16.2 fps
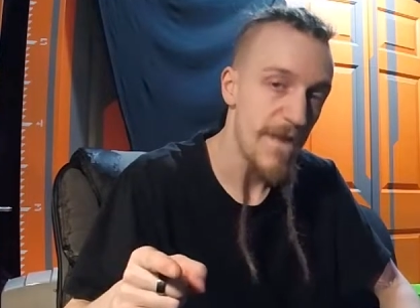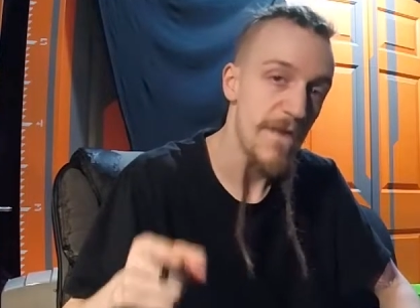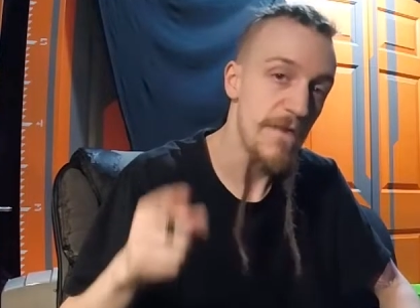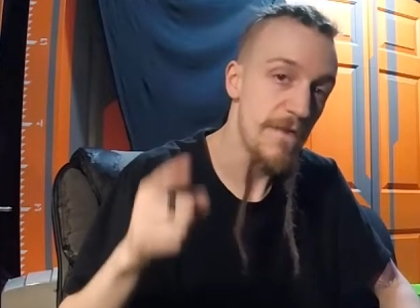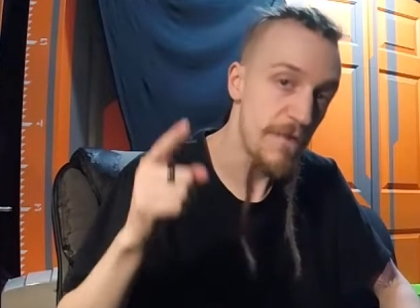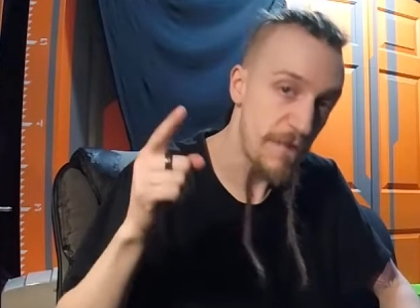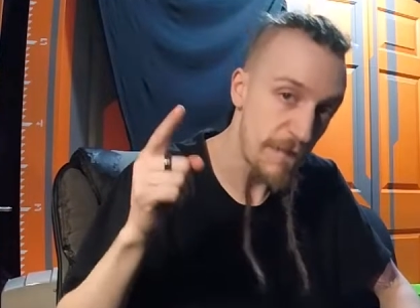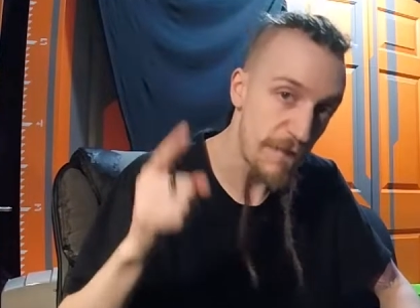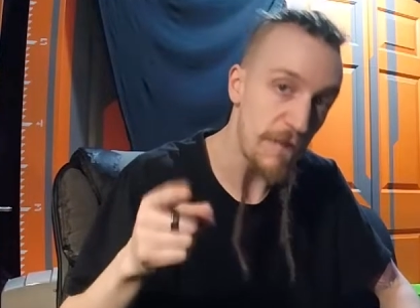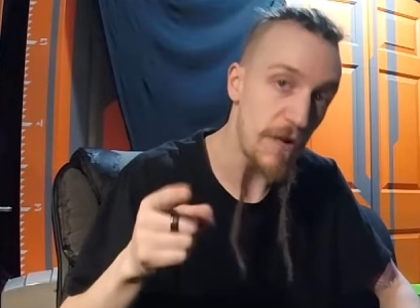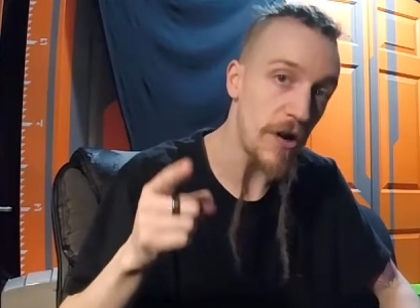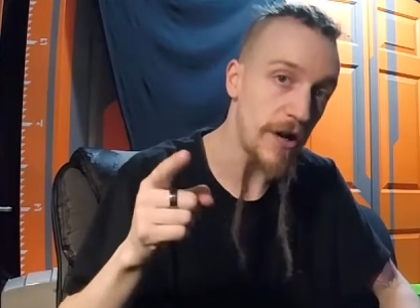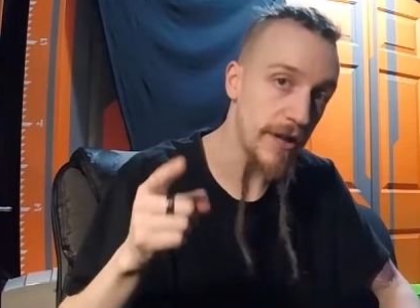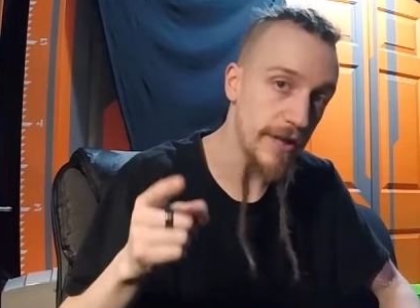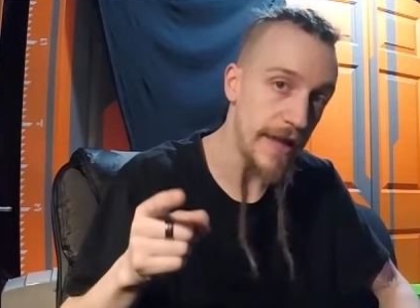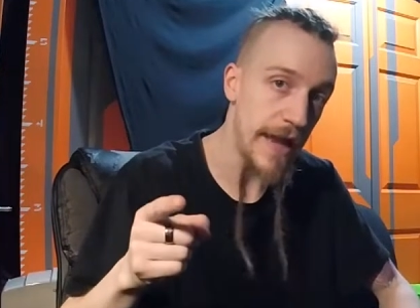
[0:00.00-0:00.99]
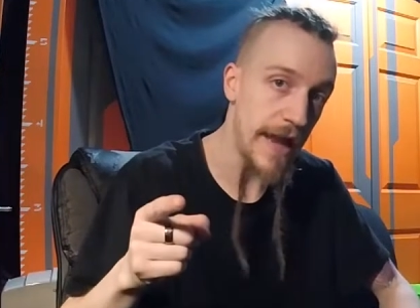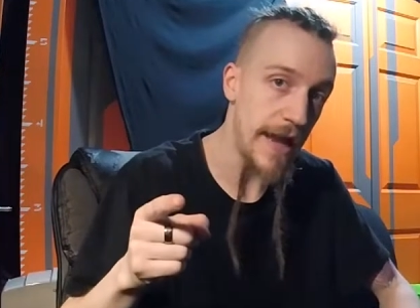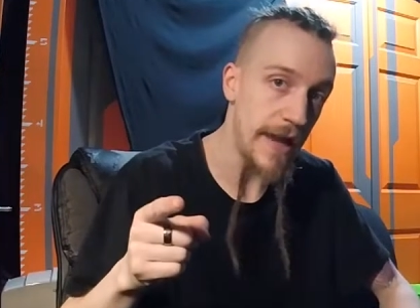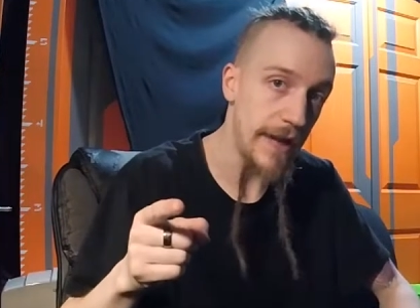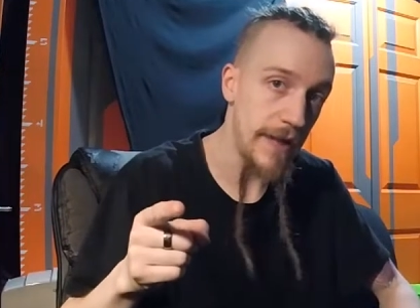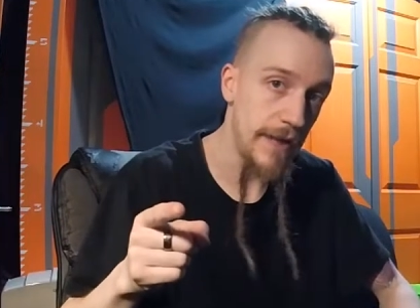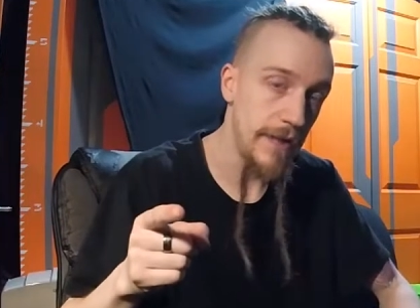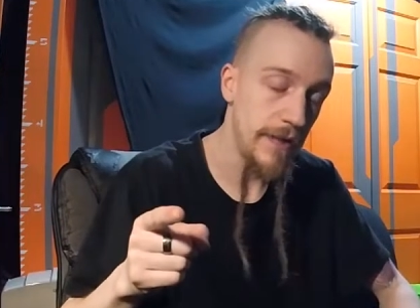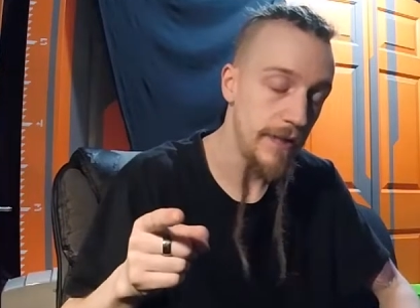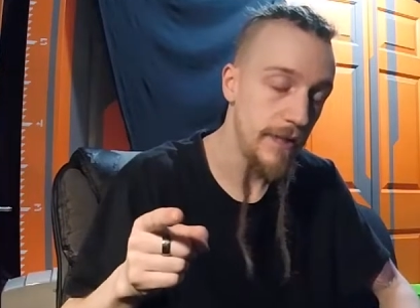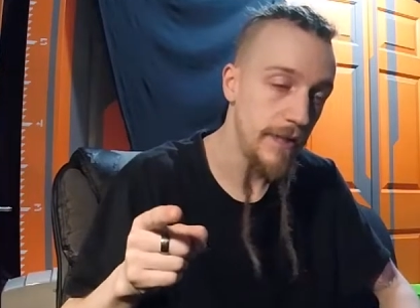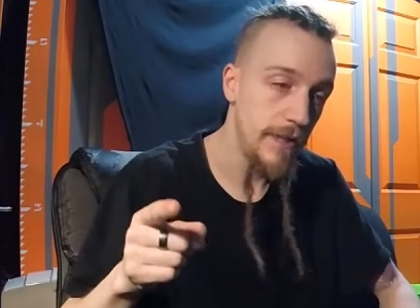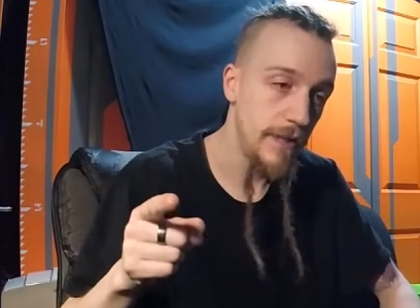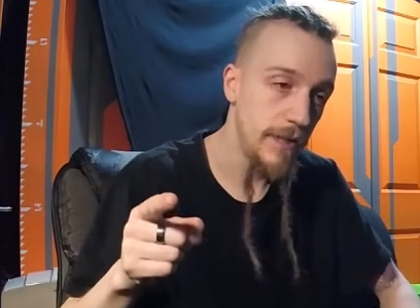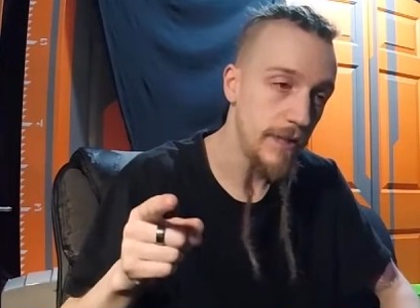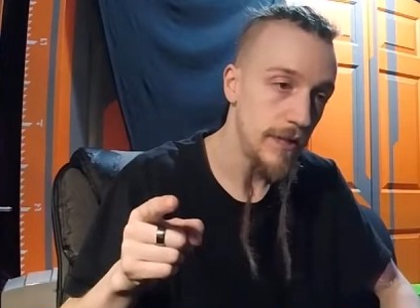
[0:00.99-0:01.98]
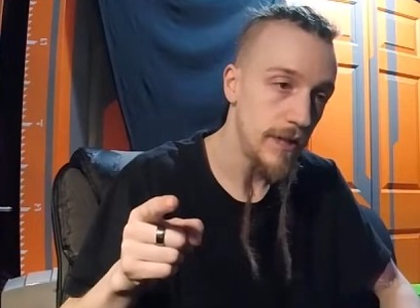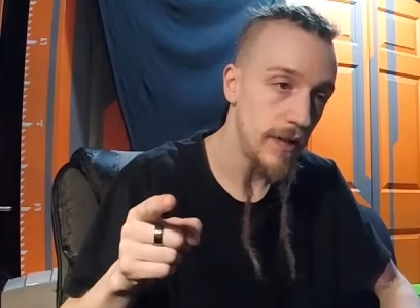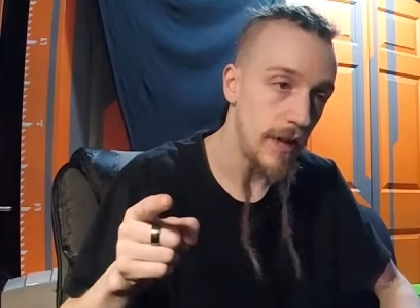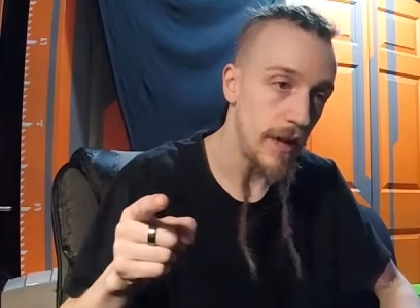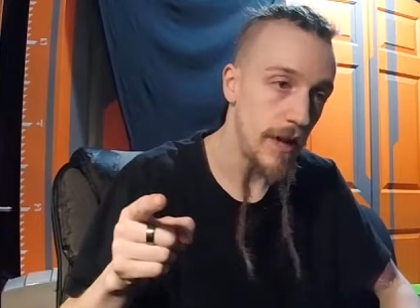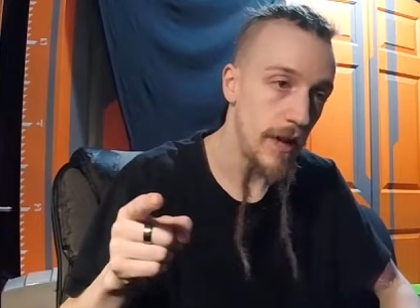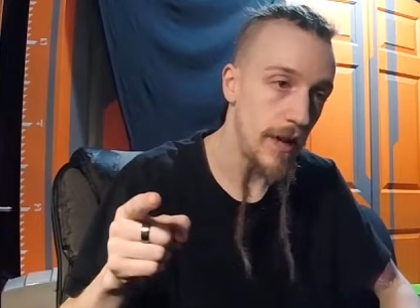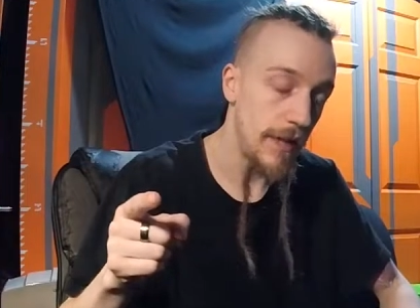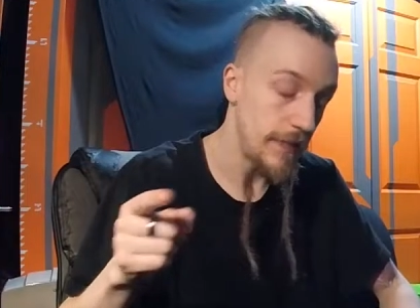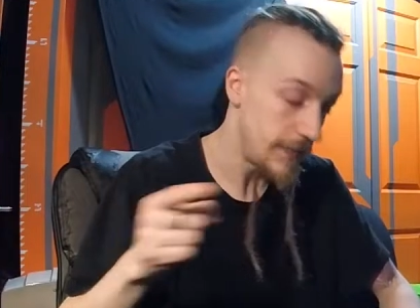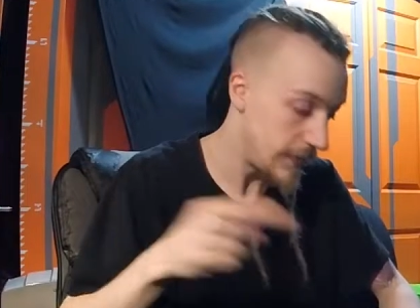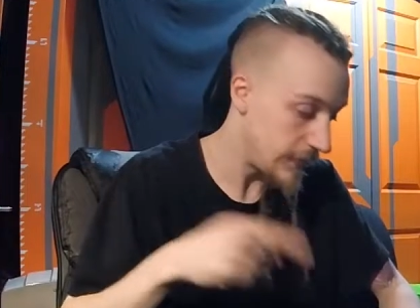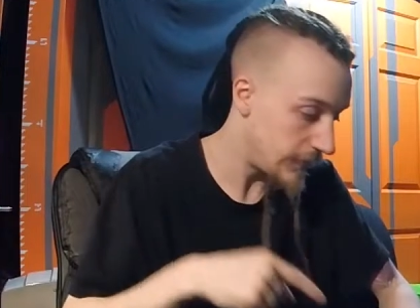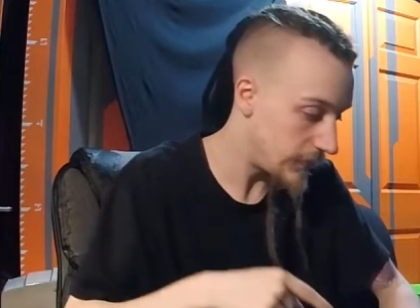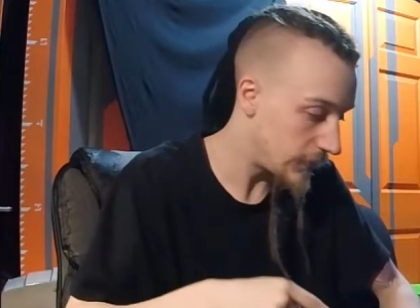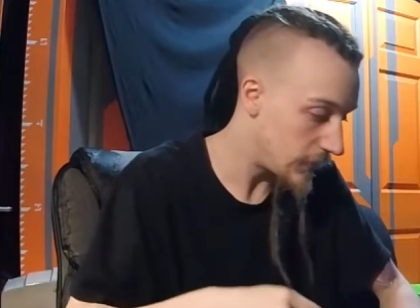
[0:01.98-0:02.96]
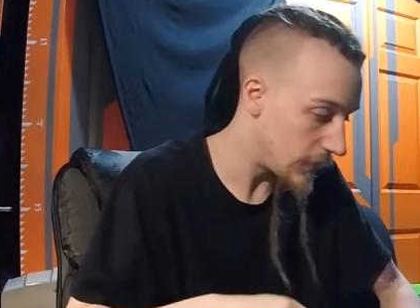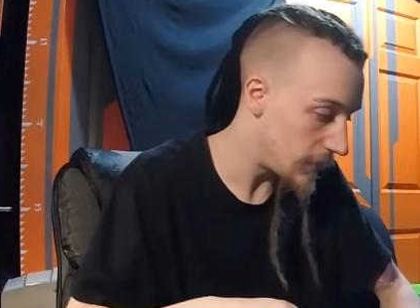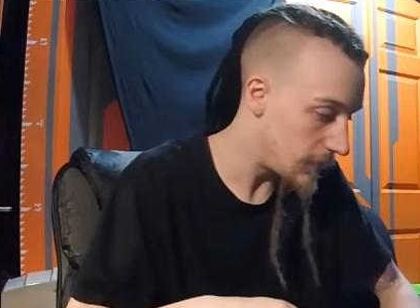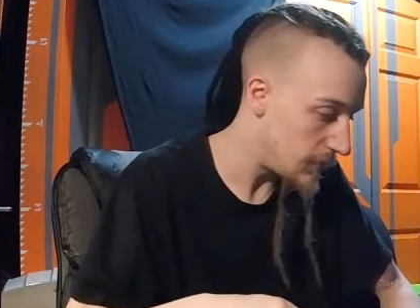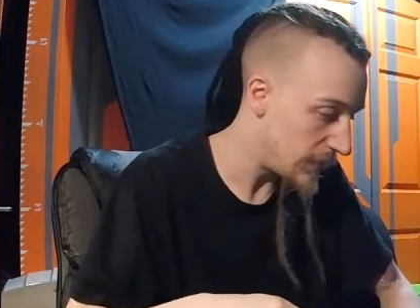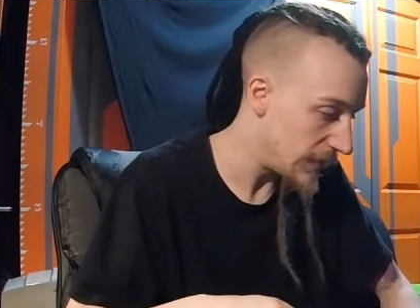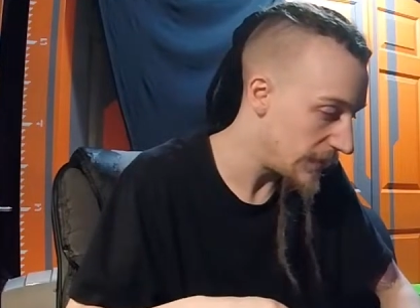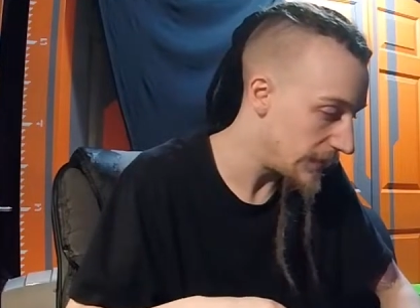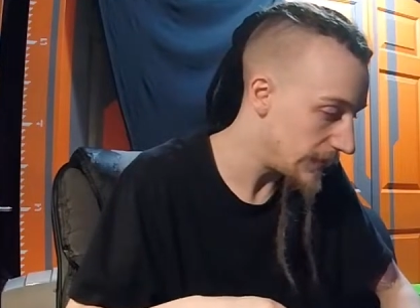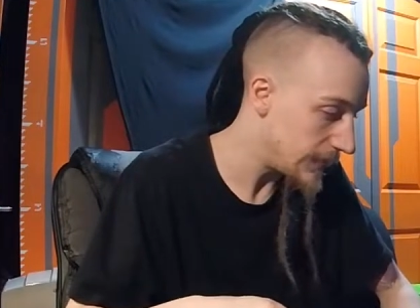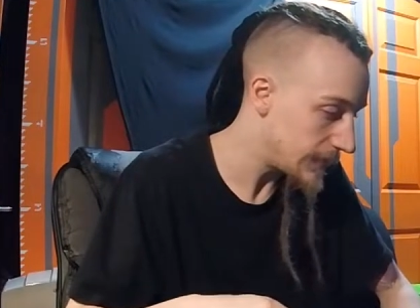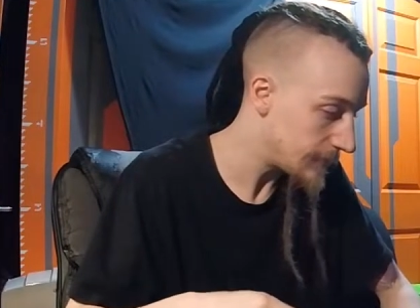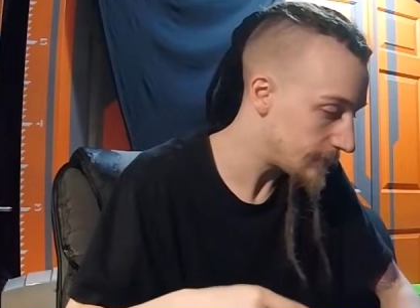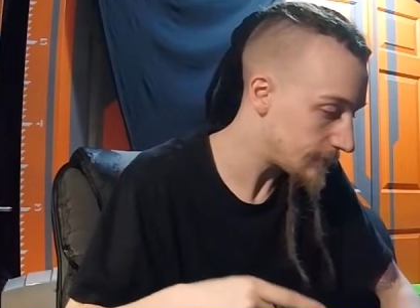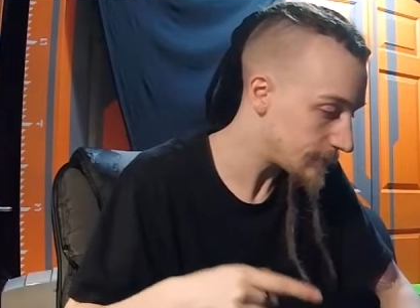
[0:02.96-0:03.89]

Fuck that. This is going to be...